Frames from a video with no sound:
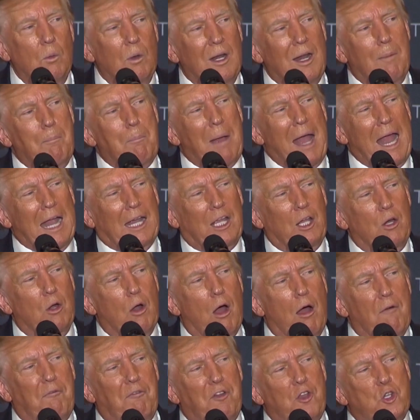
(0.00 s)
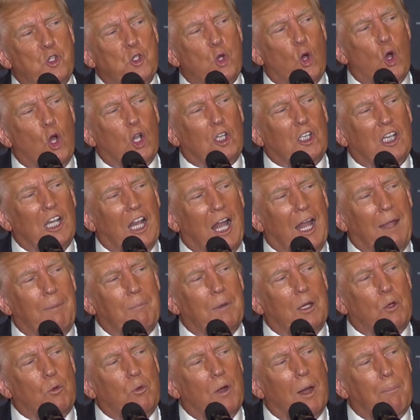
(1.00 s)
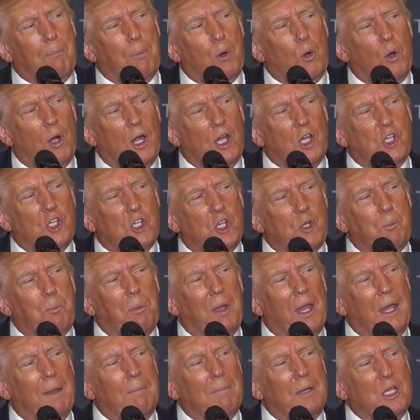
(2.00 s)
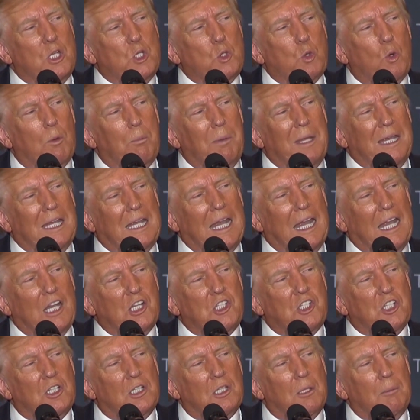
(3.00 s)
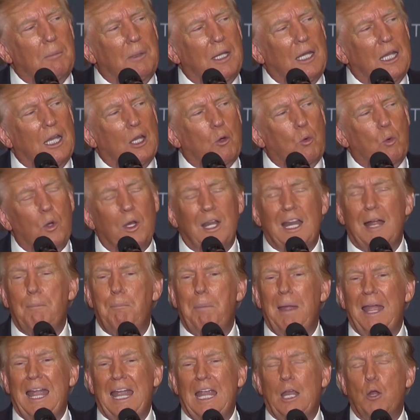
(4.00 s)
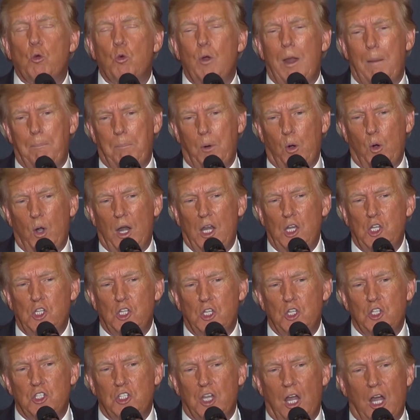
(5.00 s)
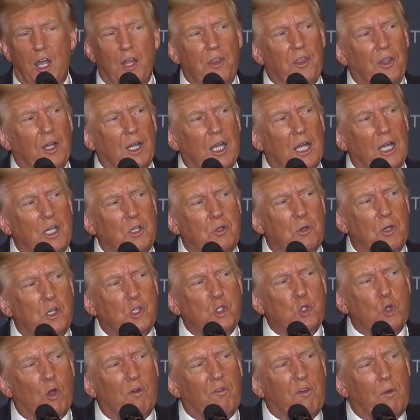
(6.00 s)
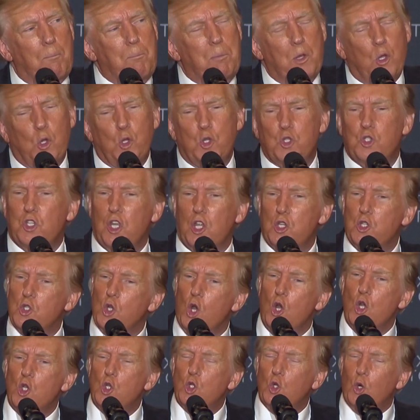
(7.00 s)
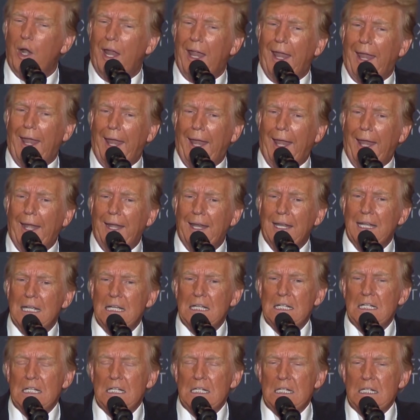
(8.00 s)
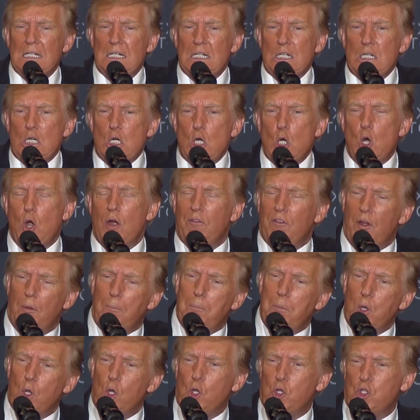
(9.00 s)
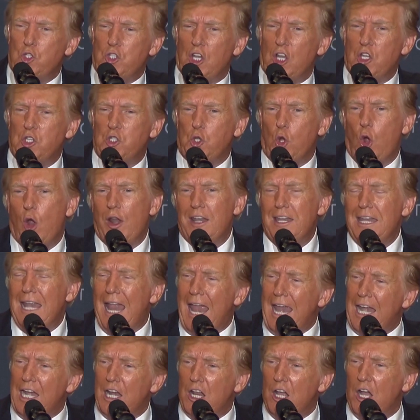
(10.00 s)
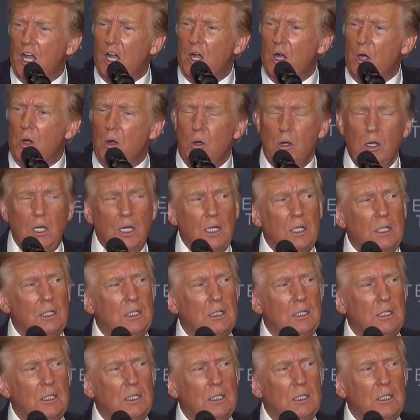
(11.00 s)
When I'm back in office, all climate reparation payments will be canceled immediately. We're not paying reparations to other countries who have abused us on trade, who have abused us on NATO,